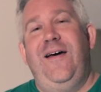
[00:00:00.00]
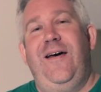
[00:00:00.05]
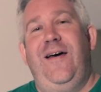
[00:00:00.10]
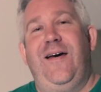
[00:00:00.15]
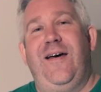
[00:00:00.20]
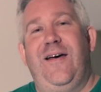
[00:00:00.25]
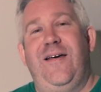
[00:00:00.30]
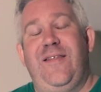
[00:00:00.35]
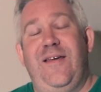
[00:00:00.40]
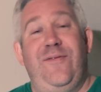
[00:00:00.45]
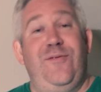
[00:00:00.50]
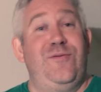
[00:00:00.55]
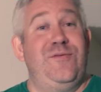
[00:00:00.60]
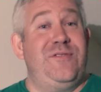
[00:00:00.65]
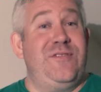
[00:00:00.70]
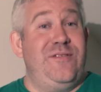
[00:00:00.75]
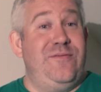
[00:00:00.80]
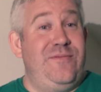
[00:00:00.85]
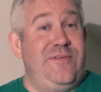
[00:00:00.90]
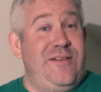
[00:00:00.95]
they've
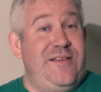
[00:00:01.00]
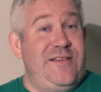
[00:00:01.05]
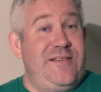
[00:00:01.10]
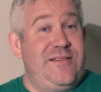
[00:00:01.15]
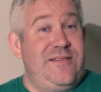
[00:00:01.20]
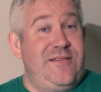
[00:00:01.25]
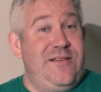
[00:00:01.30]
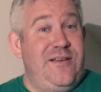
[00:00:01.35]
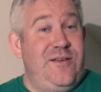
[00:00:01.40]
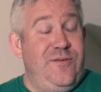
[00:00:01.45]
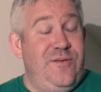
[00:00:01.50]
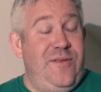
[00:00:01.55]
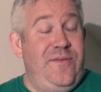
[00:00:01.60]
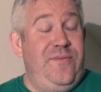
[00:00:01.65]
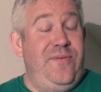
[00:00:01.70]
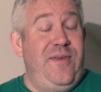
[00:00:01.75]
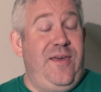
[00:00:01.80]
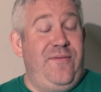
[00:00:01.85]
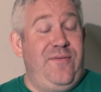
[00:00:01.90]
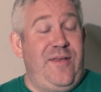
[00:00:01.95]
also released,
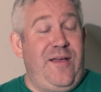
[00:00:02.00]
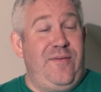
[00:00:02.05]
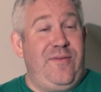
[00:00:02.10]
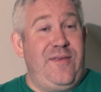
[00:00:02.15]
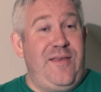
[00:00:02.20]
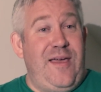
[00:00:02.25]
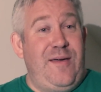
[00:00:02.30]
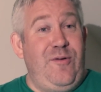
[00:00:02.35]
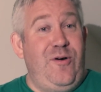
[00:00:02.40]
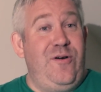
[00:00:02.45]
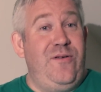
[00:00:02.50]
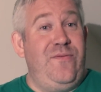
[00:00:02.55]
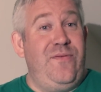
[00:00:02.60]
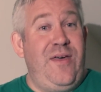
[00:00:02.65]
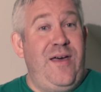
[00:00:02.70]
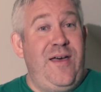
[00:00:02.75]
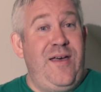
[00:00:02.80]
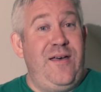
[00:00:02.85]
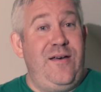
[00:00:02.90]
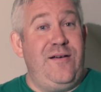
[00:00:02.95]
they've given out the name of
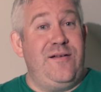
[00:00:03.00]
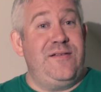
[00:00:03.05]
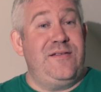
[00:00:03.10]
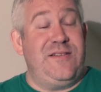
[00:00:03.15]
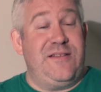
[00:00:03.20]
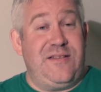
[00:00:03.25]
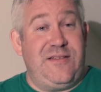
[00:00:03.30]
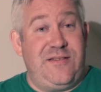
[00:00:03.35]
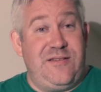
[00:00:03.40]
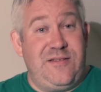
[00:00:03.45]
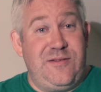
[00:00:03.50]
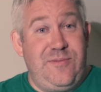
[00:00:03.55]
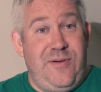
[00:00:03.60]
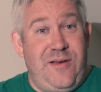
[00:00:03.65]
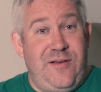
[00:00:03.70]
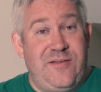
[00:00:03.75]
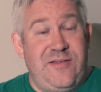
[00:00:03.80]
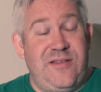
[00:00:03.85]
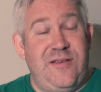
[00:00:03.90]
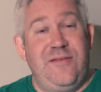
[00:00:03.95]
their artist as
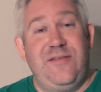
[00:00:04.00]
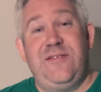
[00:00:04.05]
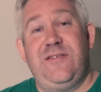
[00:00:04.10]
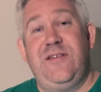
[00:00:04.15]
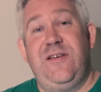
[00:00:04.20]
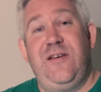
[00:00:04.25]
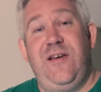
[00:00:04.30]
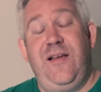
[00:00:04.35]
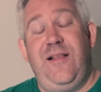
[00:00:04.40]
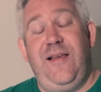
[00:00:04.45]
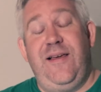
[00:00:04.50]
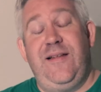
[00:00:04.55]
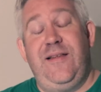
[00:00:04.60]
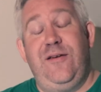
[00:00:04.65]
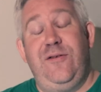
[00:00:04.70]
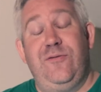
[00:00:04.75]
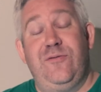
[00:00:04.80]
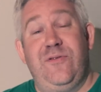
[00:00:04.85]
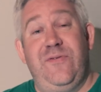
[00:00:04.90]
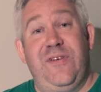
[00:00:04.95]
well. So it's a
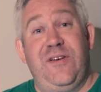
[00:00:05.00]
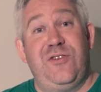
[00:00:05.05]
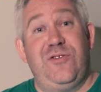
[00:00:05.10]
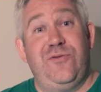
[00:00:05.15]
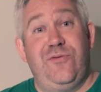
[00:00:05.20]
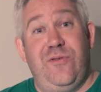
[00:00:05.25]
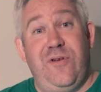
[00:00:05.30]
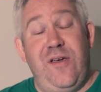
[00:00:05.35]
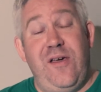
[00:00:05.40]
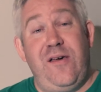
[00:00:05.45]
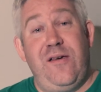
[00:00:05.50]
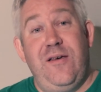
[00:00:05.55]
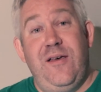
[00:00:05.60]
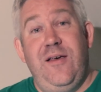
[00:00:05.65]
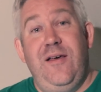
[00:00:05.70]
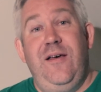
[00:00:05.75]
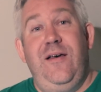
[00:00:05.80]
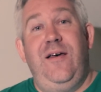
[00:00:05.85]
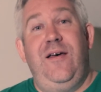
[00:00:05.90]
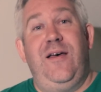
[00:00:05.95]
lady called Victoria.
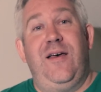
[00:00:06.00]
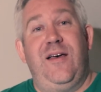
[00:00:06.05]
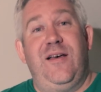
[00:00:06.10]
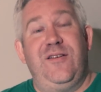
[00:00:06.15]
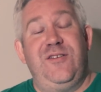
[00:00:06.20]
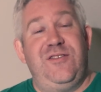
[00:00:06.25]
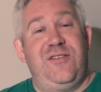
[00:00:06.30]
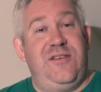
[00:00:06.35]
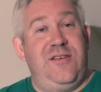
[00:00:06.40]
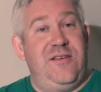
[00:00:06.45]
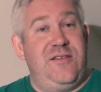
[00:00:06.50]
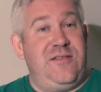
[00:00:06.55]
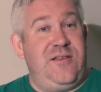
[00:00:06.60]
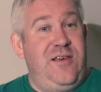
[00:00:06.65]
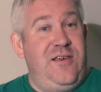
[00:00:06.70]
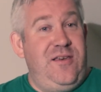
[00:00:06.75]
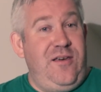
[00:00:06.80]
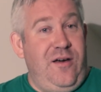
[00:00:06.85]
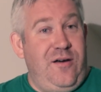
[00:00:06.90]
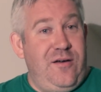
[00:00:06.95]
She is
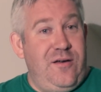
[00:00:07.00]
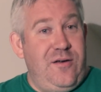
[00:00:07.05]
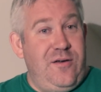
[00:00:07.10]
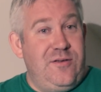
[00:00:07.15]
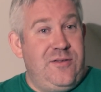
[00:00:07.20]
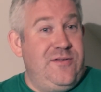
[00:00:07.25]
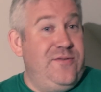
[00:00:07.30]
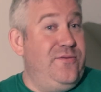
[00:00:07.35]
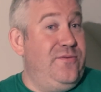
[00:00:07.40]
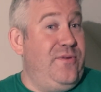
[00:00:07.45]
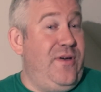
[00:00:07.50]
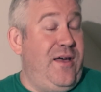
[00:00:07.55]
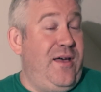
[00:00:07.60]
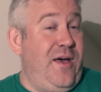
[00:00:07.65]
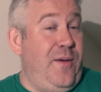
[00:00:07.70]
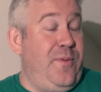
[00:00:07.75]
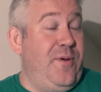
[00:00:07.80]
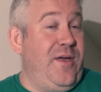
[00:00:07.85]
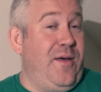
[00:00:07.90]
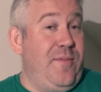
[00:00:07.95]
a young, sort
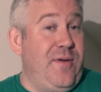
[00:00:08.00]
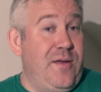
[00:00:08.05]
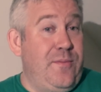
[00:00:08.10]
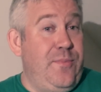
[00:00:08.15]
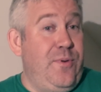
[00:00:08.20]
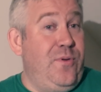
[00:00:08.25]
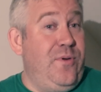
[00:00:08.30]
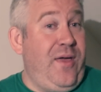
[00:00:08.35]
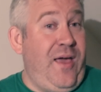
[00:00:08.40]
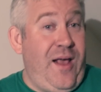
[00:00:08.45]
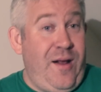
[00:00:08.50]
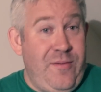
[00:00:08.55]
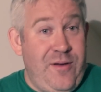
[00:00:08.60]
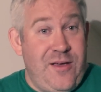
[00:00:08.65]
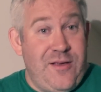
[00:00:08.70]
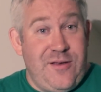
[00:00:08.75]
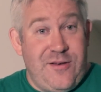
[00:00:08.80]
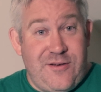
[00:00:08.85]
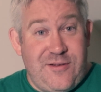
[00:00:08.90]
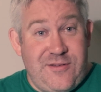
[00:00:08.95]
of up-and-coming
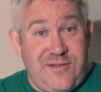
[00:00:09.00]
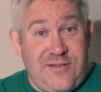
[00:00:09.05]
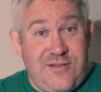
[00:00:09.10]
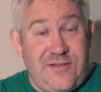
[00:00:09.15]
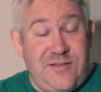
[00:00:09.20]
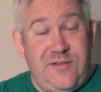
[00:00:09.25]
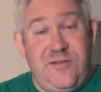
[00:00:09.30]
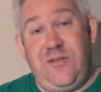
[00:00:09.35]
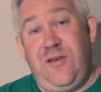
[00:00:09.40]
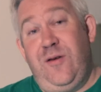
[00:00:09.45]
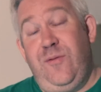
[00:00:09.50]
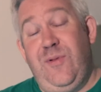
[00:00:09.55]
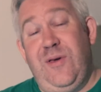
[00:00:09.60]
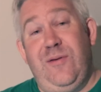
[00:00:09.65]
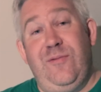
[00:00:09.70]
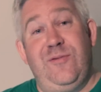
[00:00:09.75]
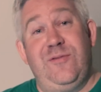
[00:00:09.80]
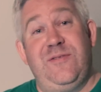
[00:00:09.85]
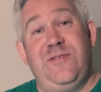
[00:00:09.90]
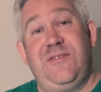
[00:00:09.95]
Bulgarian artist, so
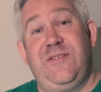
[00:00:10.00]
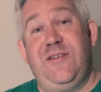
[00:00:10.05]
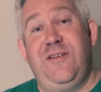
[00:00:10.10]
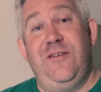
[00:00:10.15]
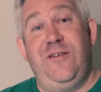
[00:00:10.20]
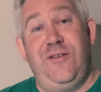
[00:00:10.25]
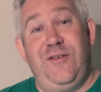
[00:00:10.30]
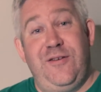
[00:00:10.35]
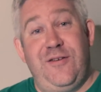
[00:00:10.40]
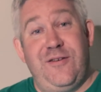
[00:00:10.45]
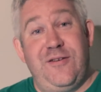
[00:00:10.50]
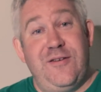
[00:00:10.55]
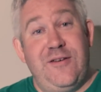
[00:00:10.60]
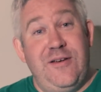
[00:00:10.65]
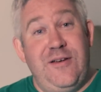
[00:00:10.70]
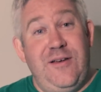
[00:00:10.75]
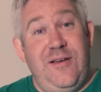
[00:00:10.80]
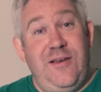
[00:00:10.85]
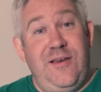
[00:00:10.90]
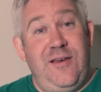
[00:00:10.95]
we will see her
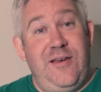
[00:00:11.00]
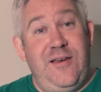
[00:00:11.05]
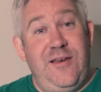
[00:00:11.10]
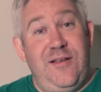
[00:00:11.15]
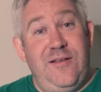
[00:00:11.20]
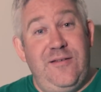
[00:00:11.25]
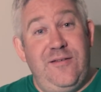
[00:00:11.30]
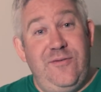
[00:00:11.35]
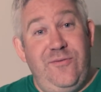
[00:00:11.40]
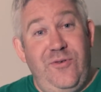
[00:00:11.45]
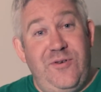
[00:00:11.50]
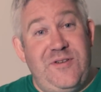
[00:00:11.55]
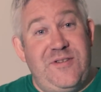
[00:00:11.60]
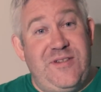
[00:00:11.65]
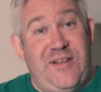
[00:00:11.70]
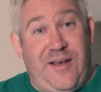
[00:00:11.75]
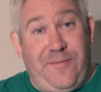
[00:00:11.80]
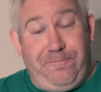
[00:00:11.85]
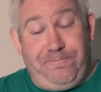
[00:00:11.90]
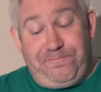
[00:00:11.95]
in
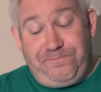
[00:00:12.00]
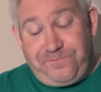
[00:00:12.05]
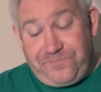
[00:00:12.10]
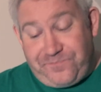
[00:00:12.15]
Rotterdam.